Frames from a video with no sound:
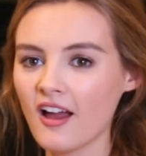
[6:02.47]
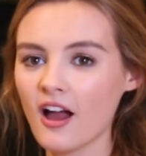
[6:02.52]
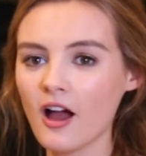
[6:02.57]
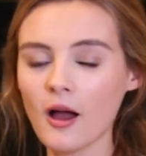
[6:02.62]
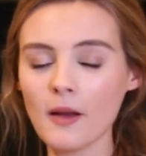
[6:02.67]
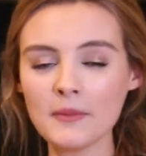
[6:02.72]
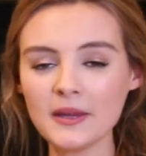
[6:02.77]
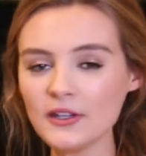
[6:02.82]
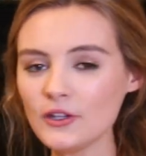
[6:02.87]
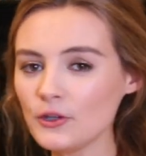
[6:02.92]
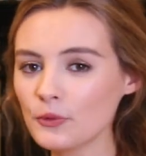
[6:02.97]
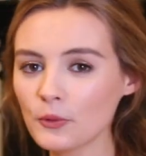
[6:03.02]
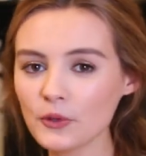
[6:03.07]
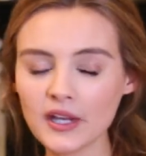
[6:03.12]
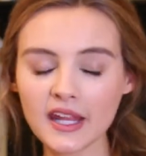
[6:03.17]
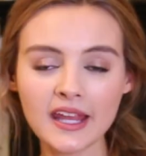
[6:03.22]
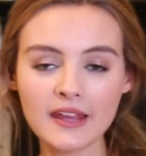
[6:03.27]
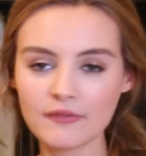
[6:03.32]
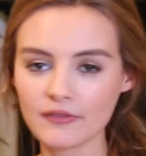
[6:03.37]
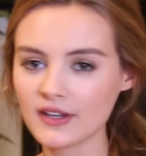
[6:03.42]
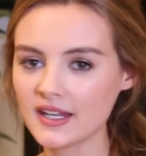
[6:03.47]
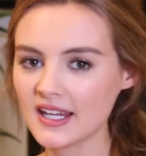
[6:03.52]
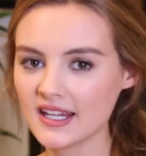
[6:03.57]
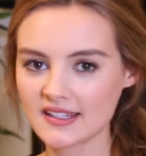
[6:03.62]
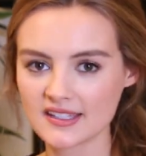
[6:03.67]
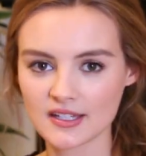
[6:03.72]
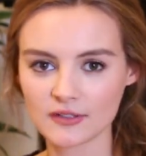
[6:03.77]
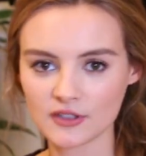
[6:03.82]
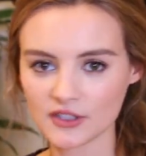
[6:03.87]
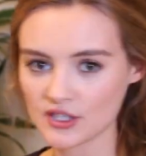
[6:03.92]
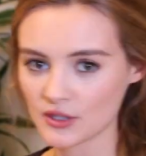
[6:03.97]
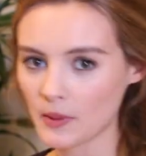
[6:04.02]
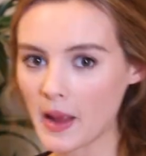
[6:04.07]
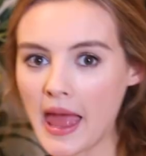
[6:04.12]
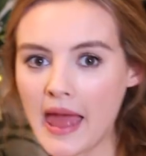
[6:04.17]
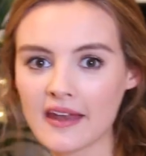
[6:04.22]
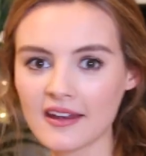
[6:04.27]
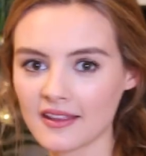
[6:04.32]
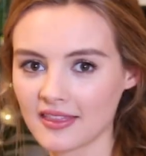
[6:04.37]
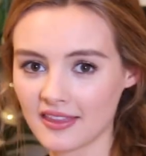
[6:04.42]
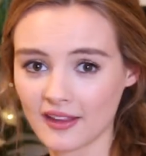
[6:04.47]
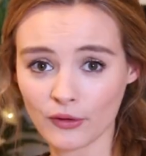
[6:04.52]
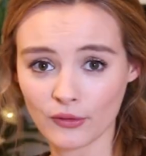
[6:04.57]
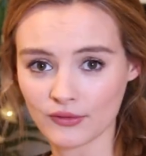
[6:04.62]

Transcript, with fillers: I mean, you wouldn't even need to do anything